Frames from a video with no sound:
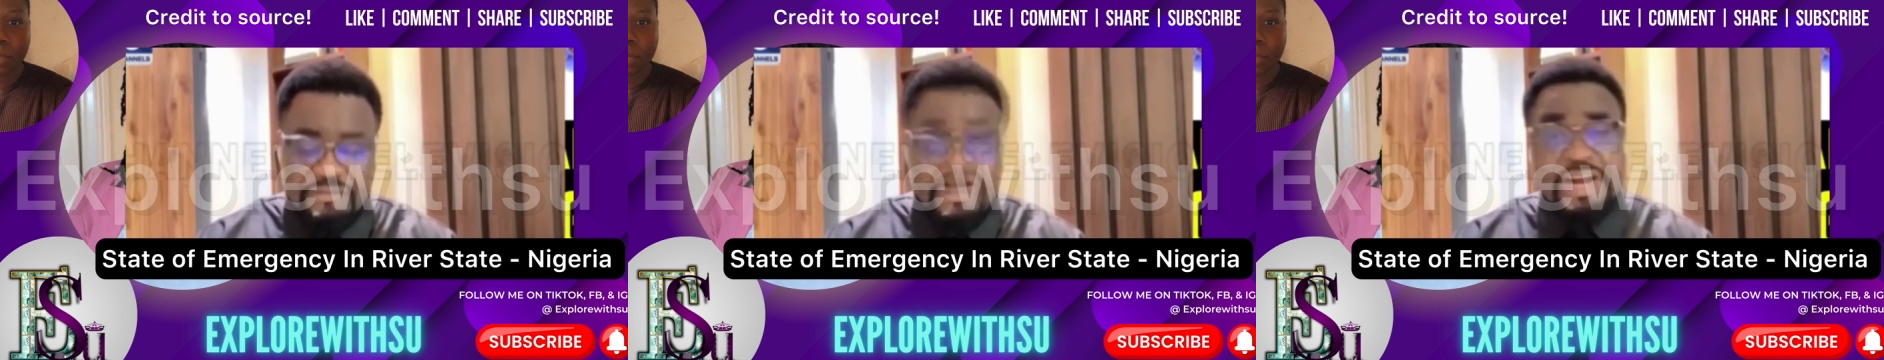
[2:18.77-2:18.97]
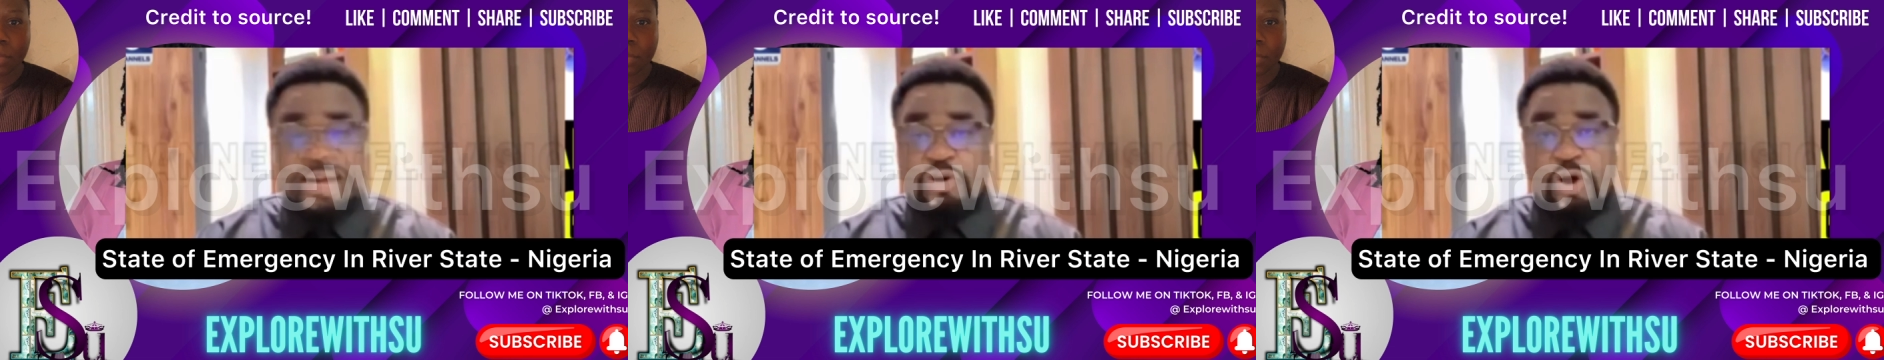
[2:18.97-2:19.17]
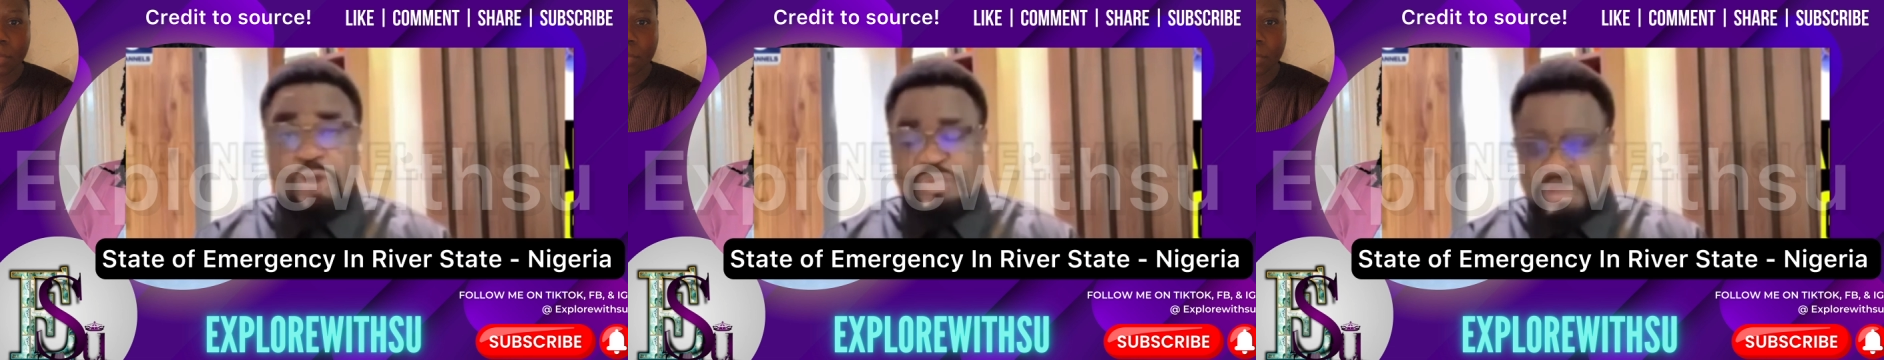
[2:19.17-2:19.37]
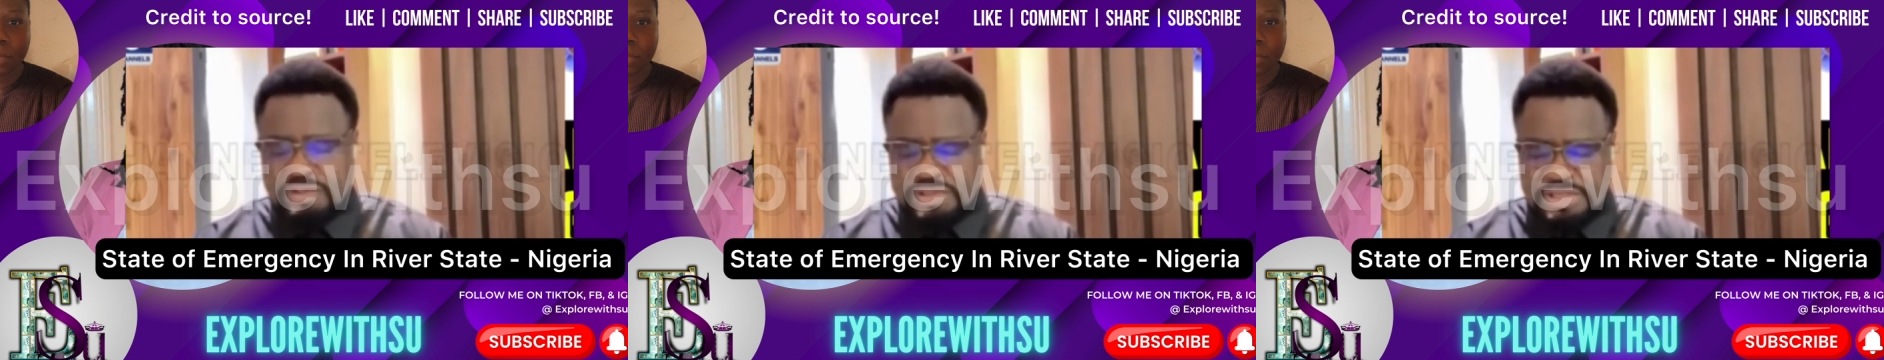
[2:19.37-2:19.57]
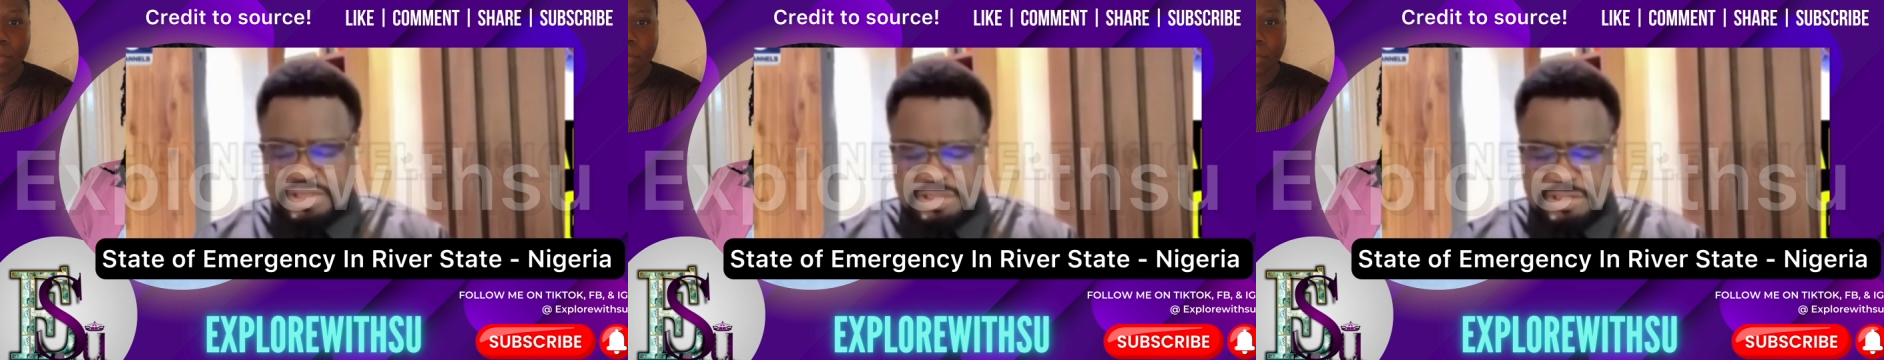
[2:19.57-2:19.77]
very
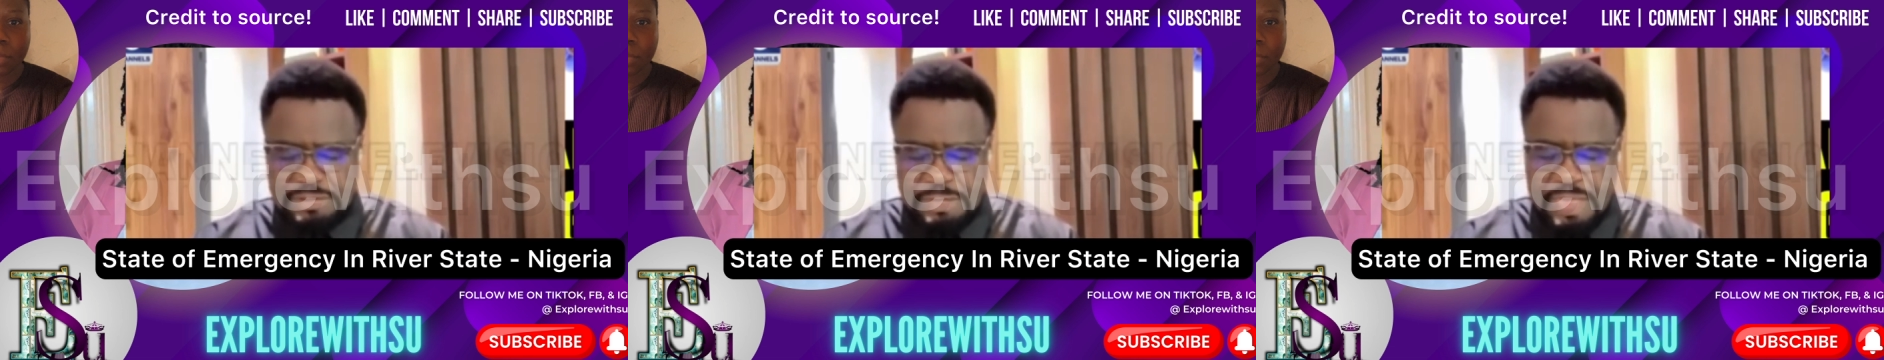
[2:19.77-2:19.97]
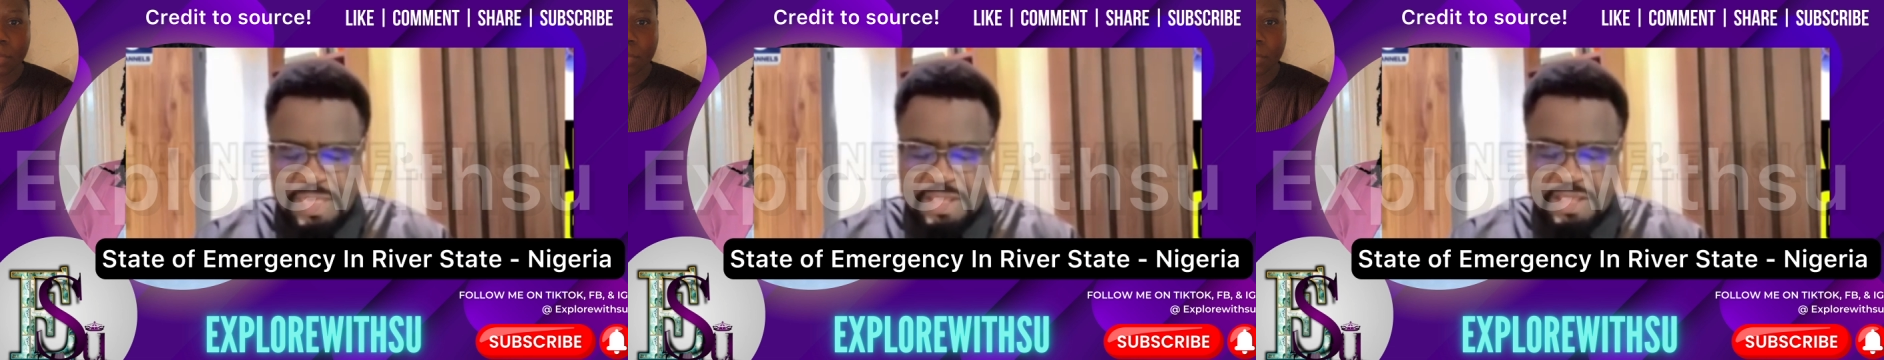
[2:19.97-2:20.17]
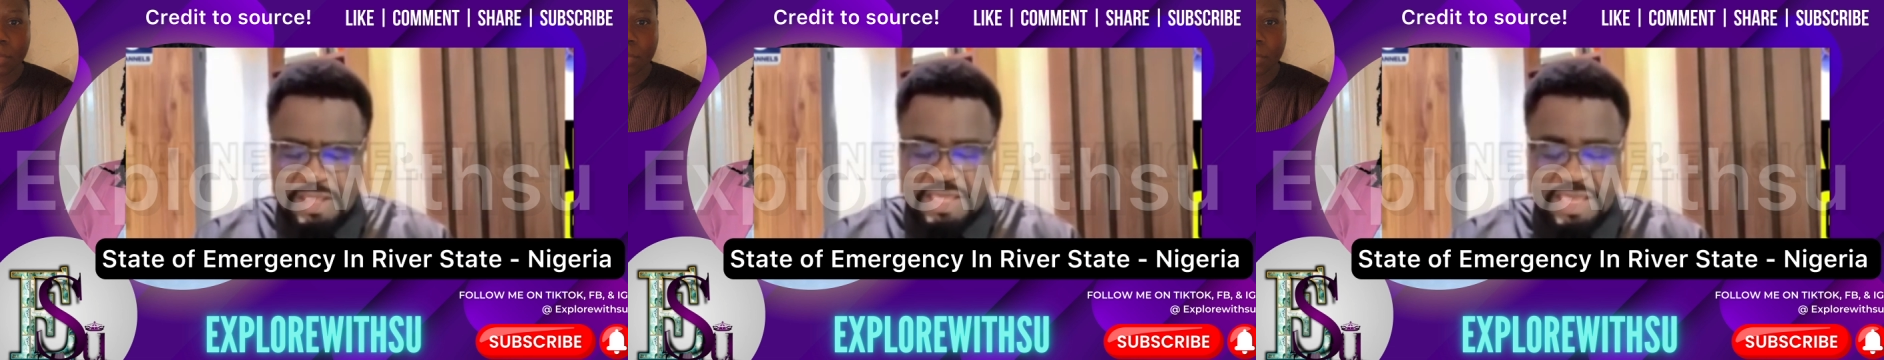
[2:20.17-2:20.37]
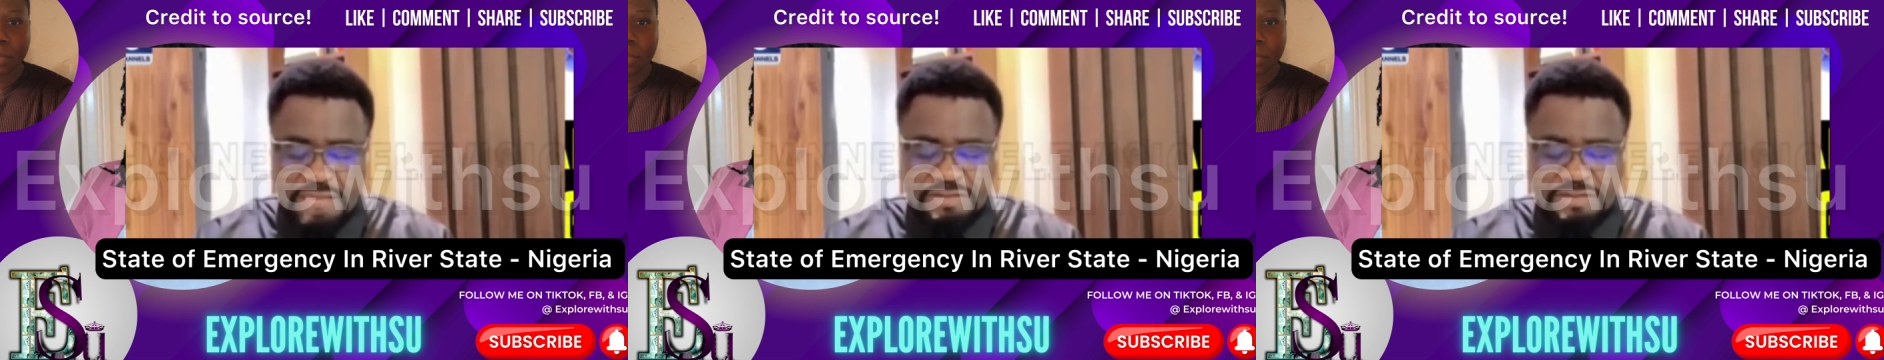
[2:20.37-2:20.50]
copiously, it